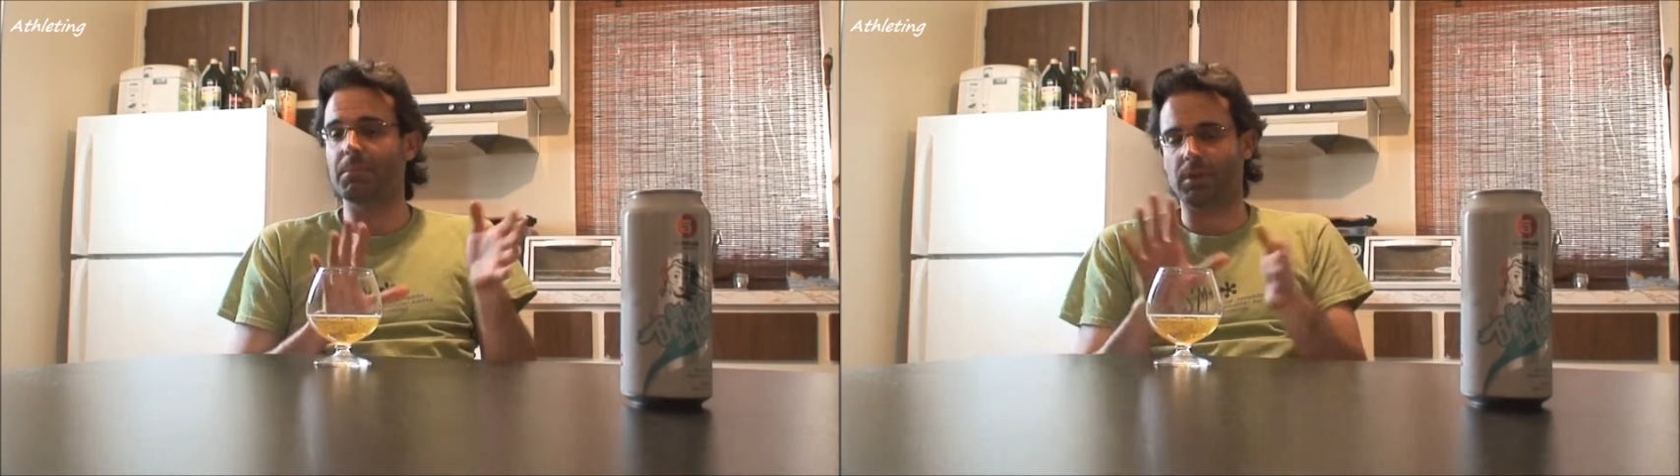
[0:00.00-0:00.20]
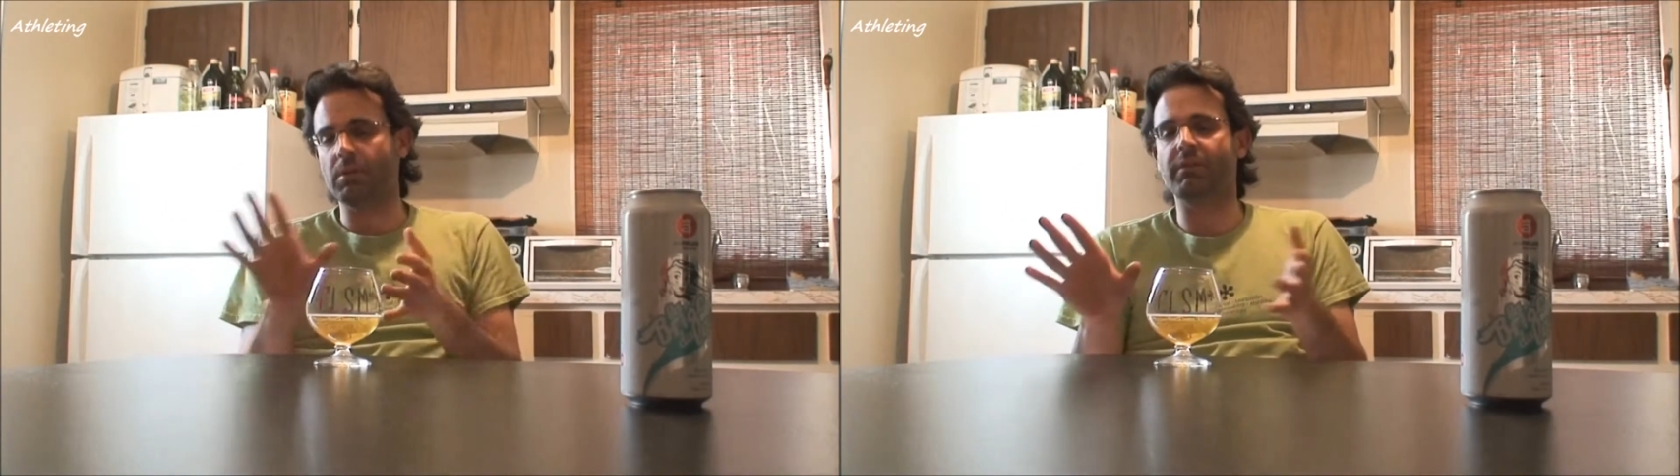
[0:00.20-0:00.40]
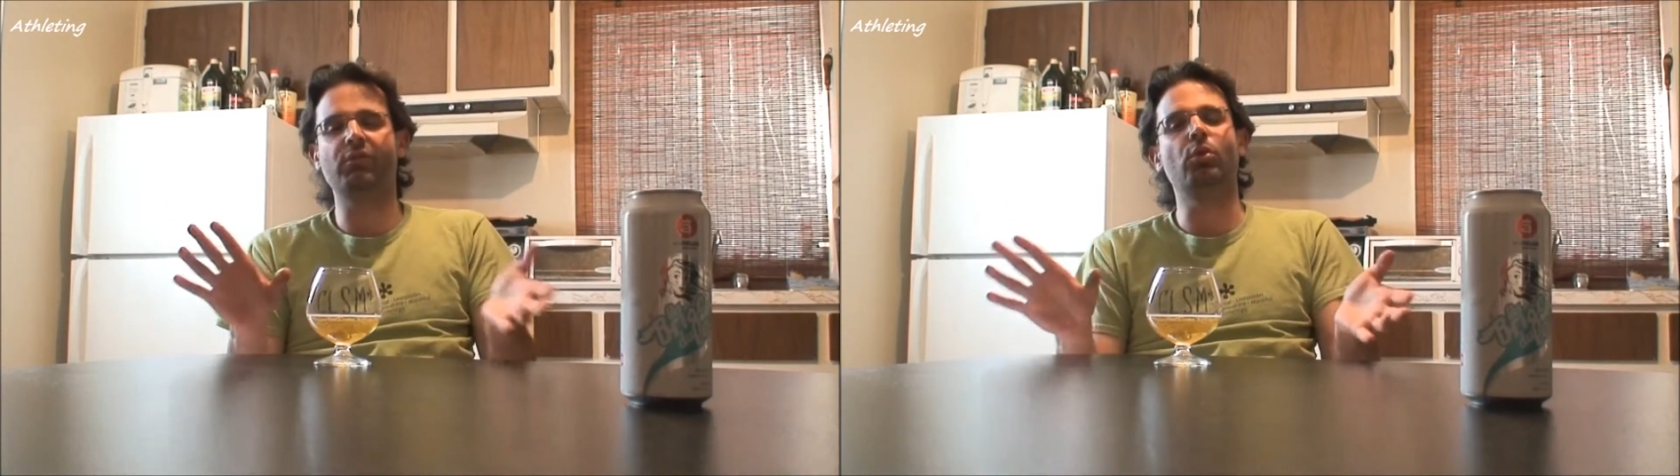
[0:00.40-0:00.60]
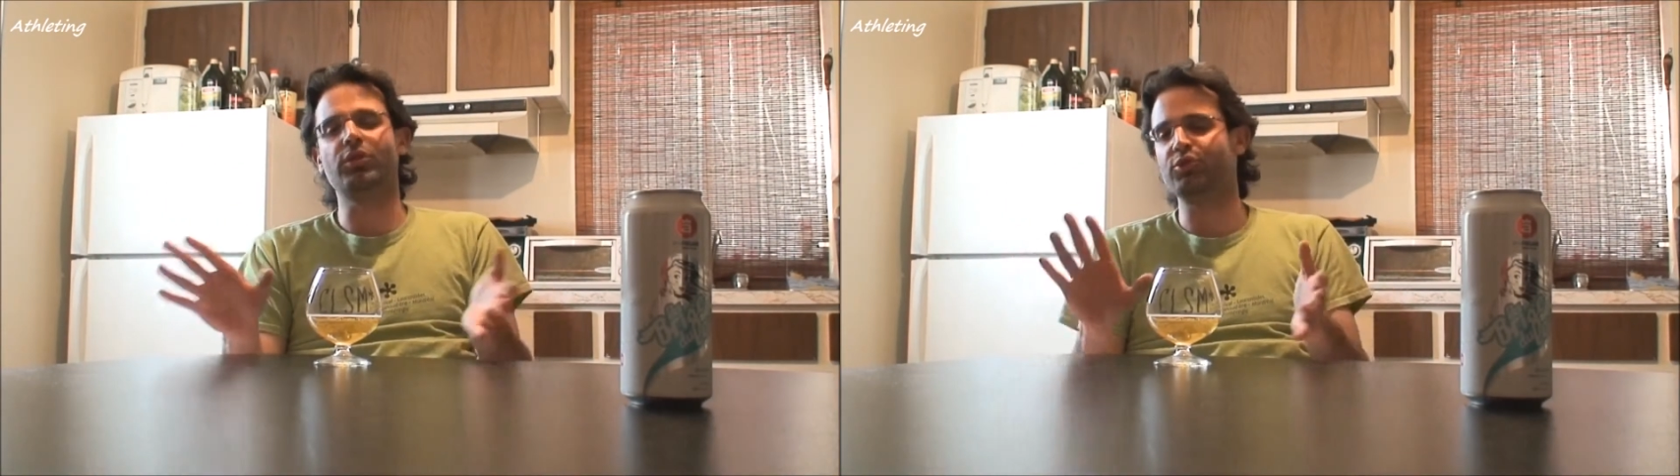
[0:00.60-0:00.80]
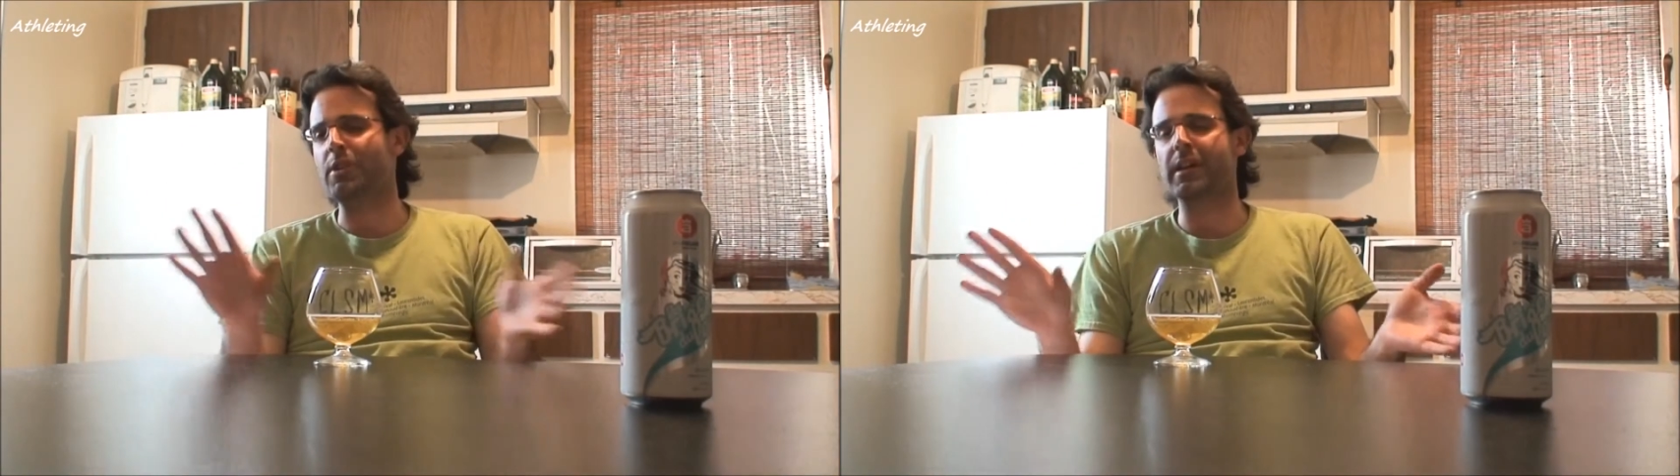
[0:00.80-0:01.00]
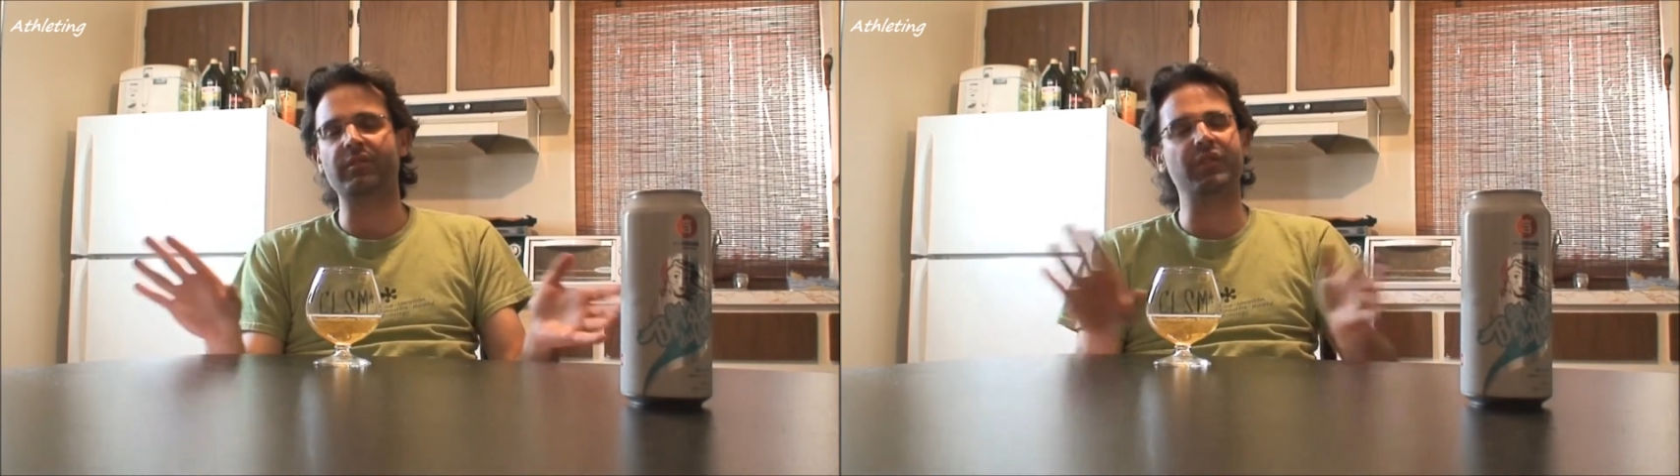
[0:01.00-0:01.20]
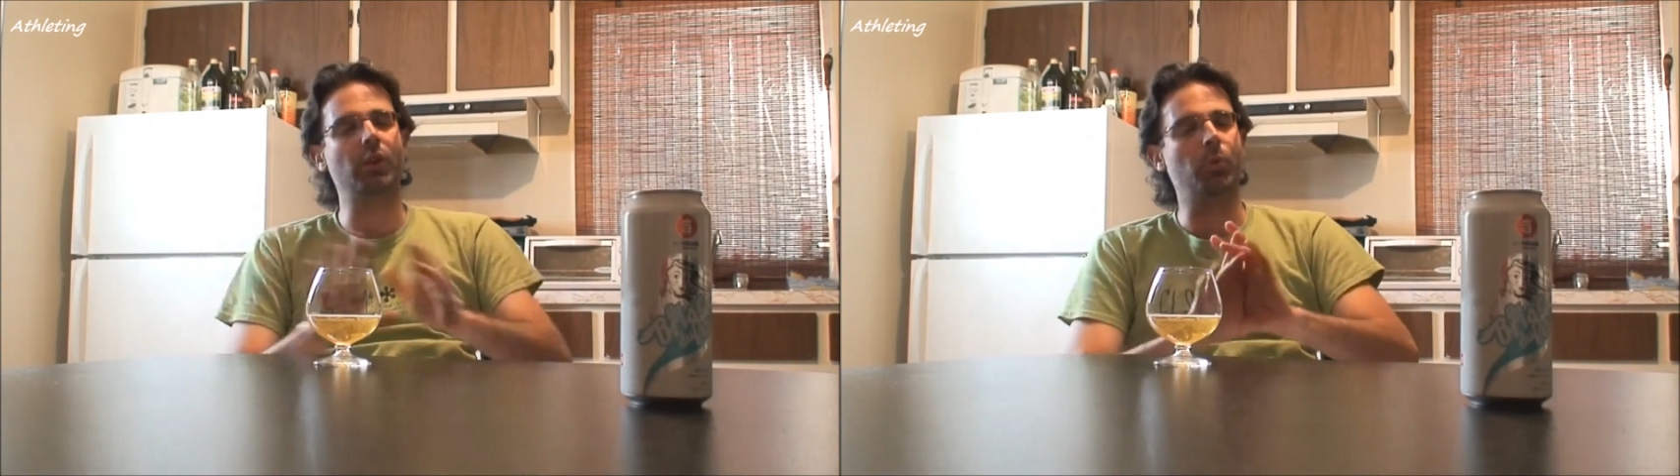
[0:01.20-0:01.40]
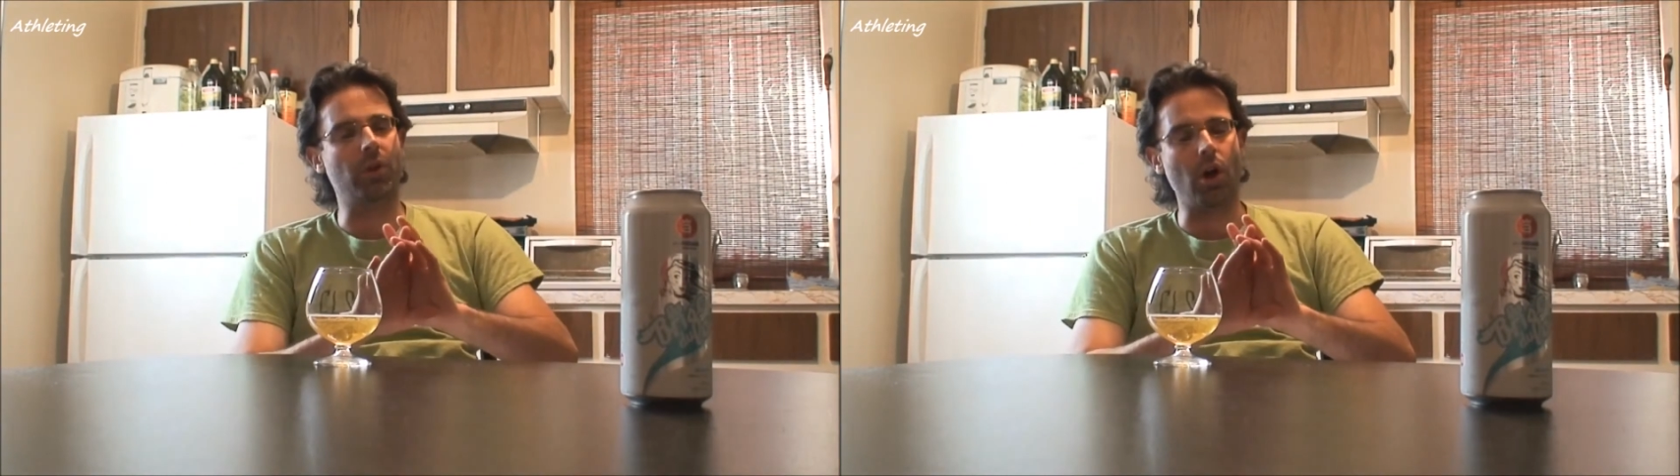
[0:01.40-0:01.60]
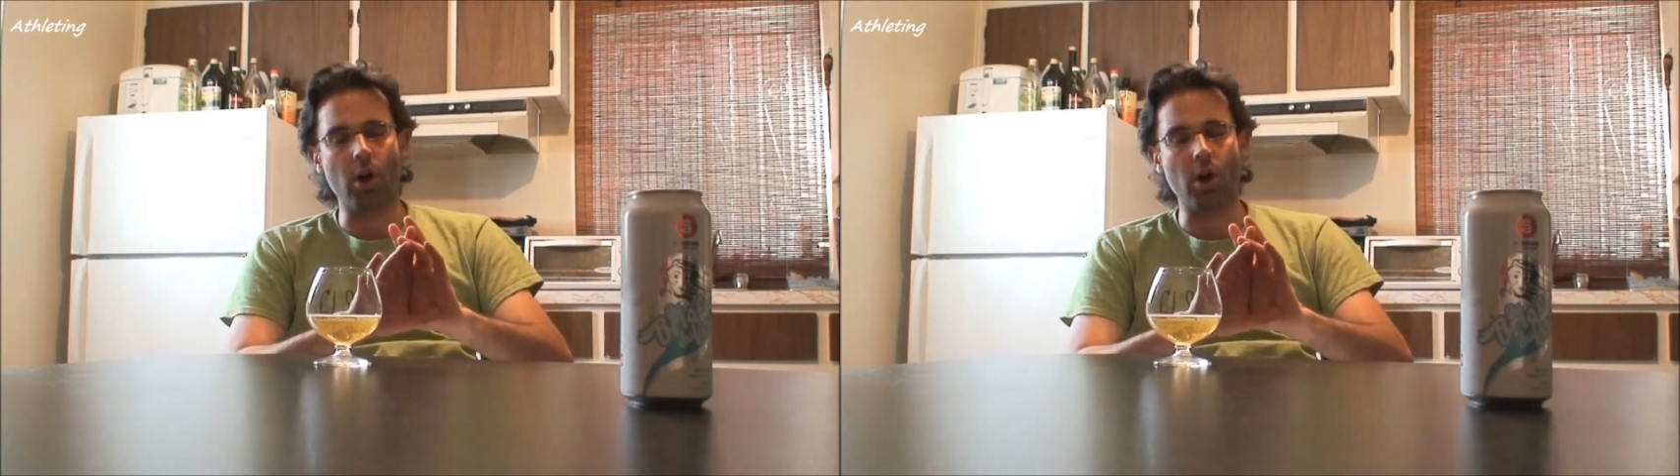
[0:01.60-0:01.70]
but of course track and field will